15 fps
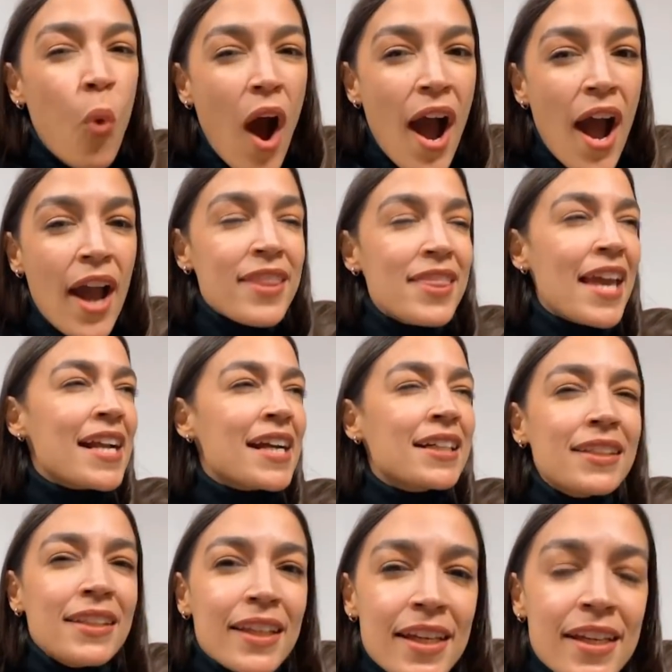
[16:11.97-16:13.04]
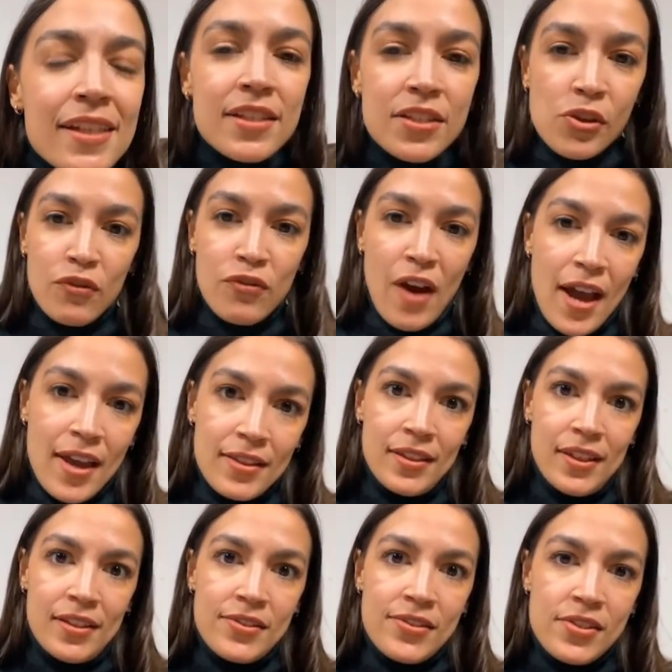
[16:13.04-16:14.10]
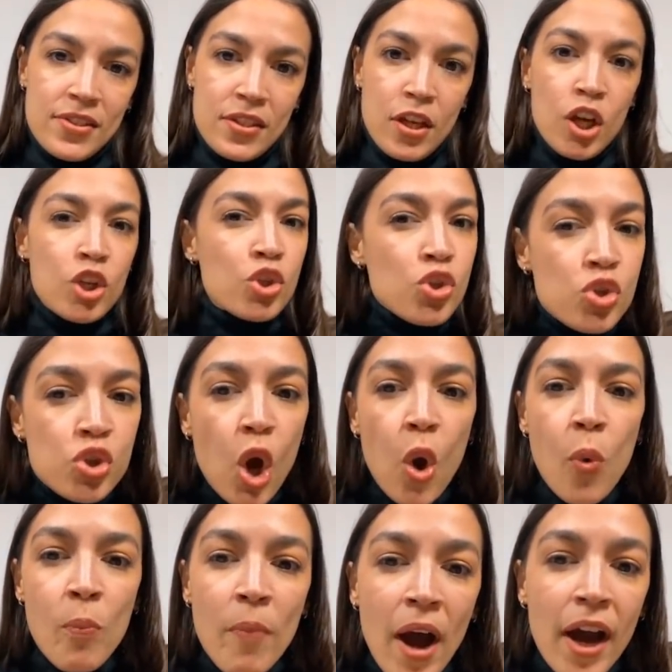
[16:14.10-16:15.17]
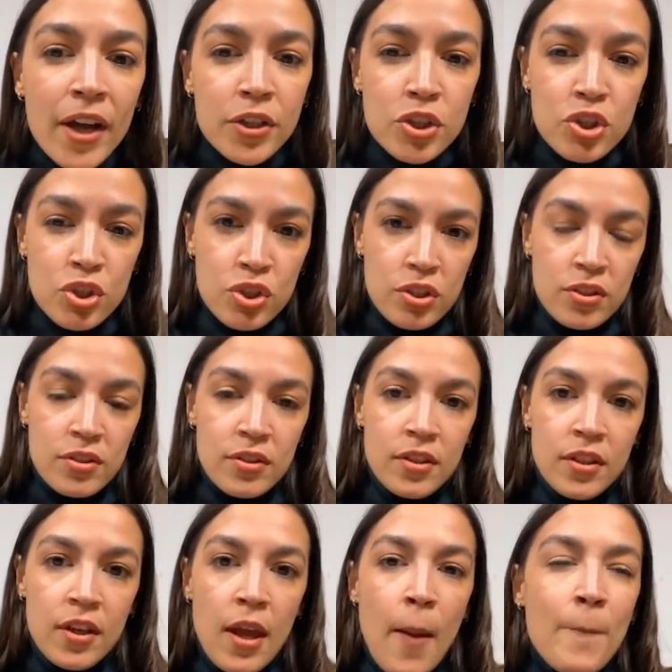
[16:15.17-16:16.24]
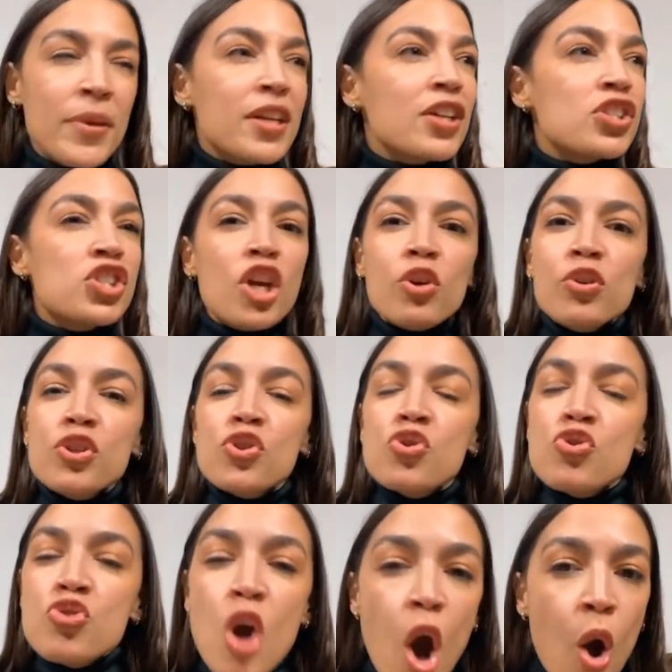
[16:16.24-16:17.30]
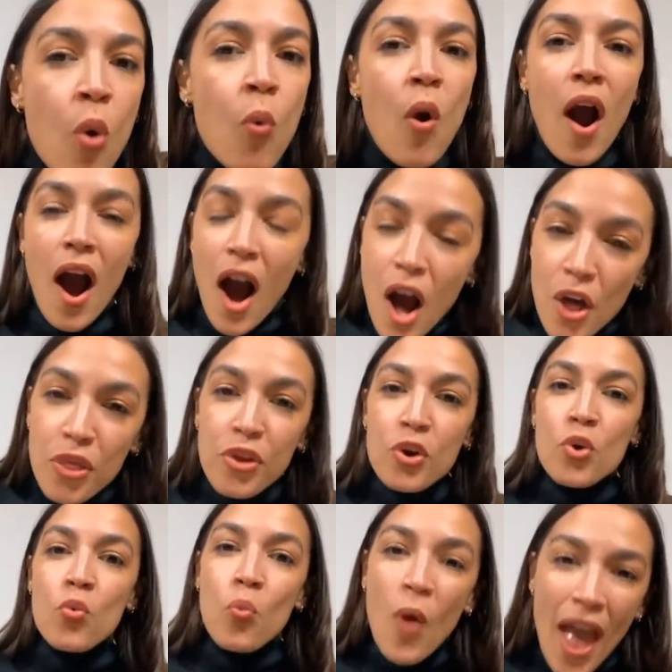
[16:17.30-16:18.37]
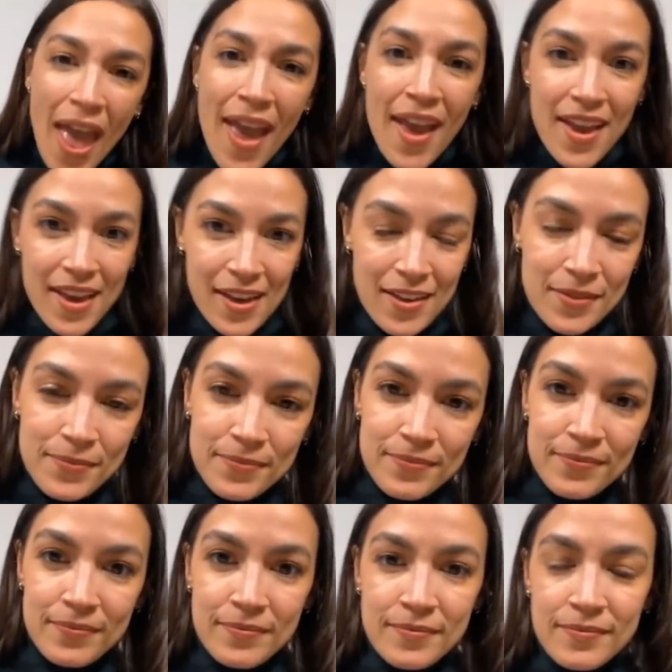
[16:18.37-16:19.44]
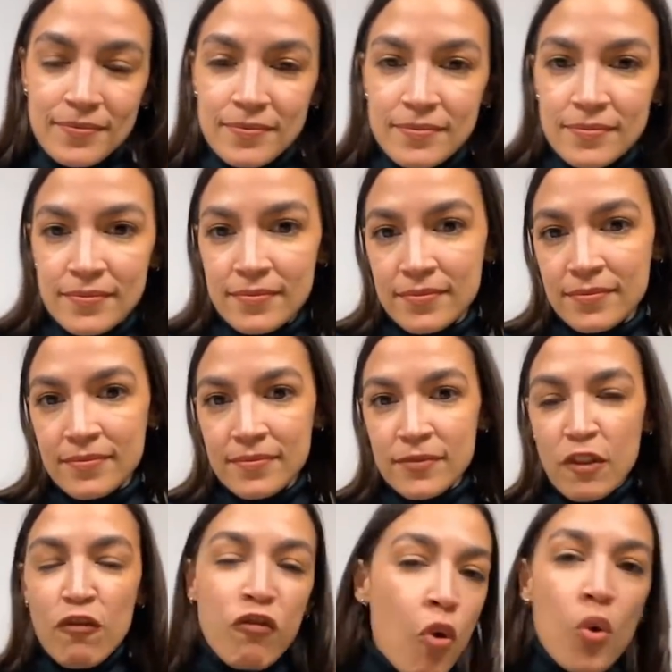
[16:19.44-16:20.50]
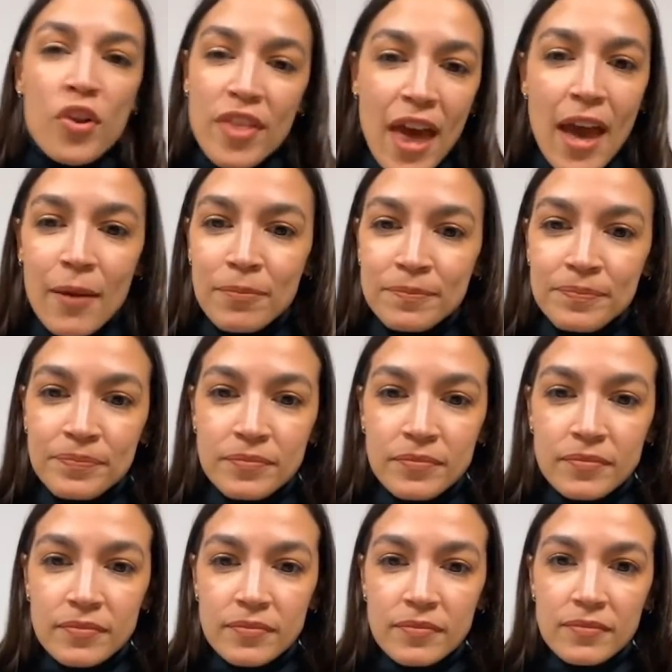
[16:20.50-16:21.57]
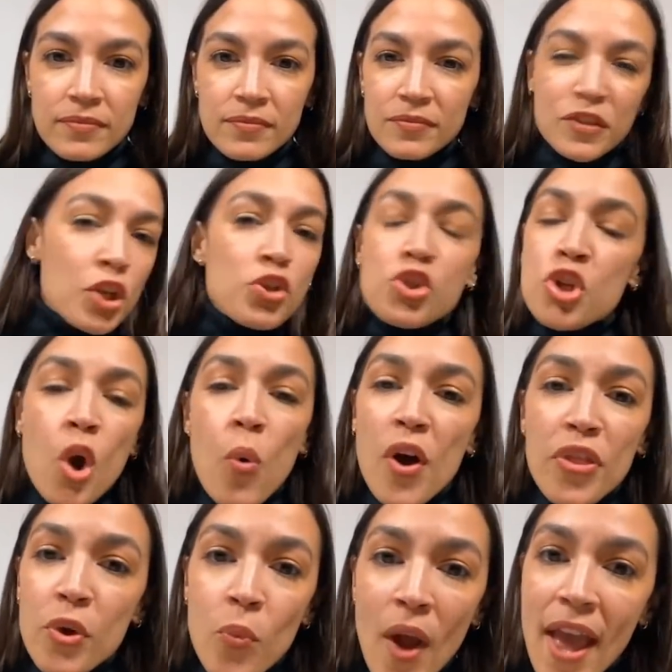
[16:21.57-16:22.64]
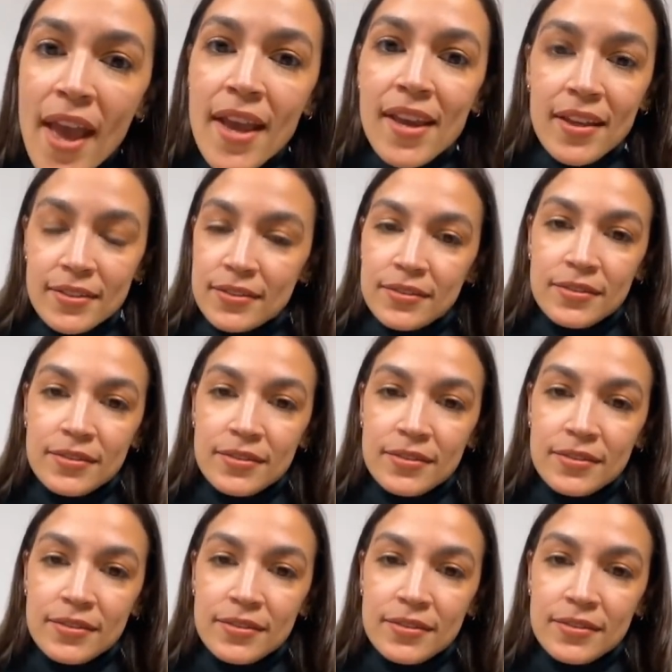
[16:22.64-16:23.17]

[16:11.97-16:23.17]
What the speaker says: why they cling to violence so much. Because there is no other way for them. There's no other way.